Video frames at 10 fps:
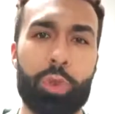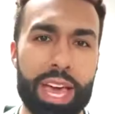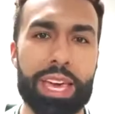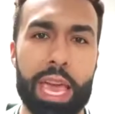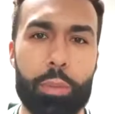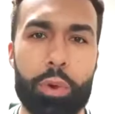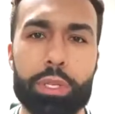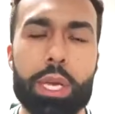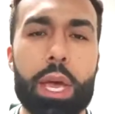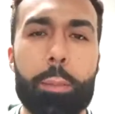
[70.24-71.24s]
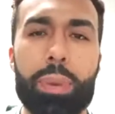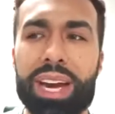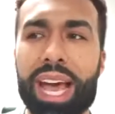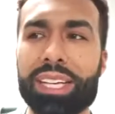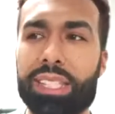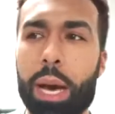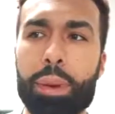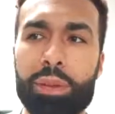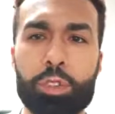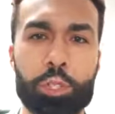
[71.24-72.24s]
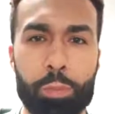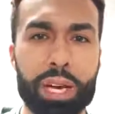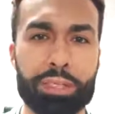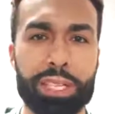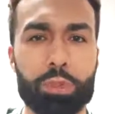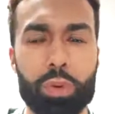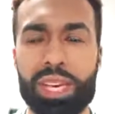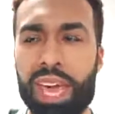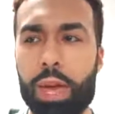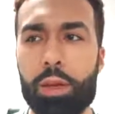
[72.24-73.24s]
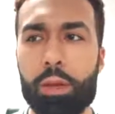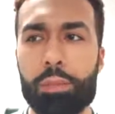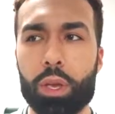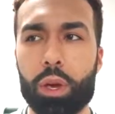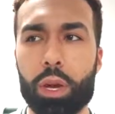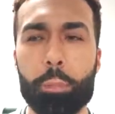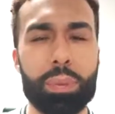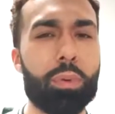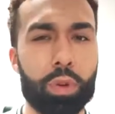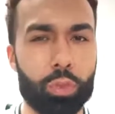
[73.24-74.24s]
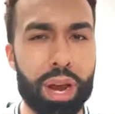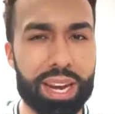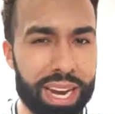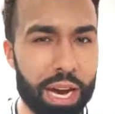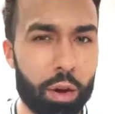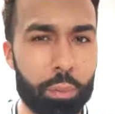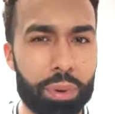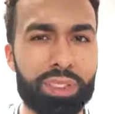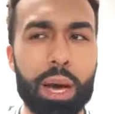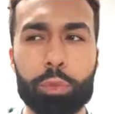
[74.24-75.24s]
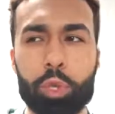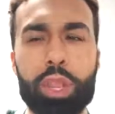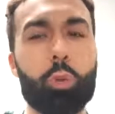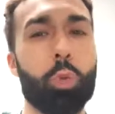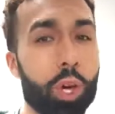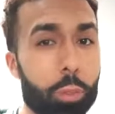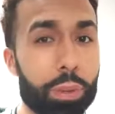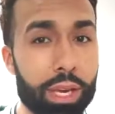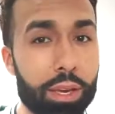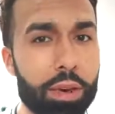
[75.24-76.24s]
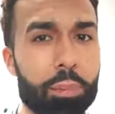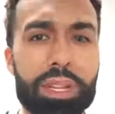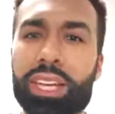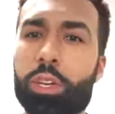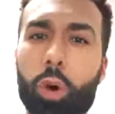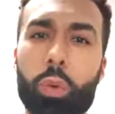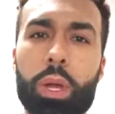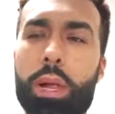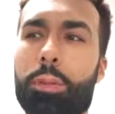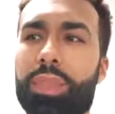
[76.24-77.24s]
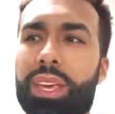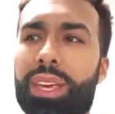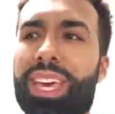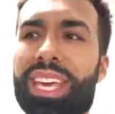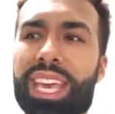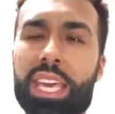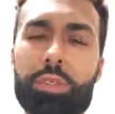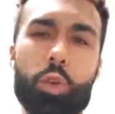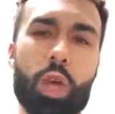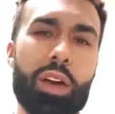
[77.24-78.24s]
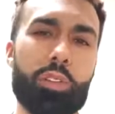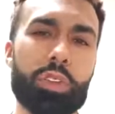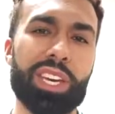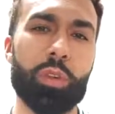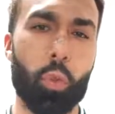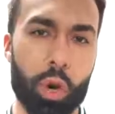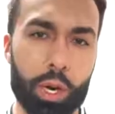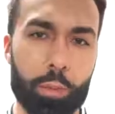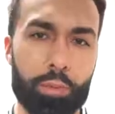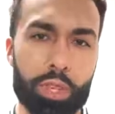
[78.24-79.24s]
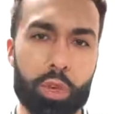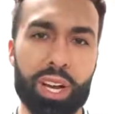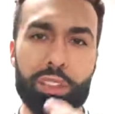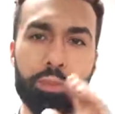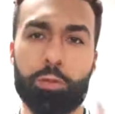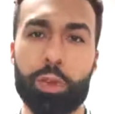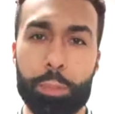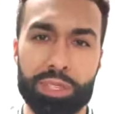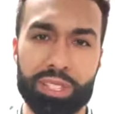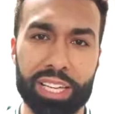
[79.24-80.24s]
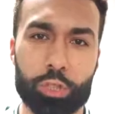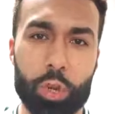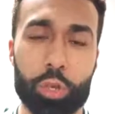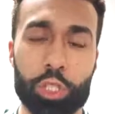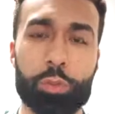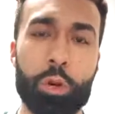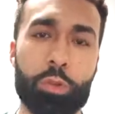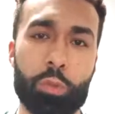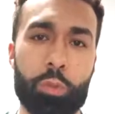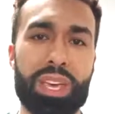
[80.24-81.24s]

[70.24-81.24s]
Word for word: where that camera is, but it has top level specs that Sony can't compete with right now, but I'm sure they will be, but they don't. They give you everything in one, you got the flippy side screen, which is perfect for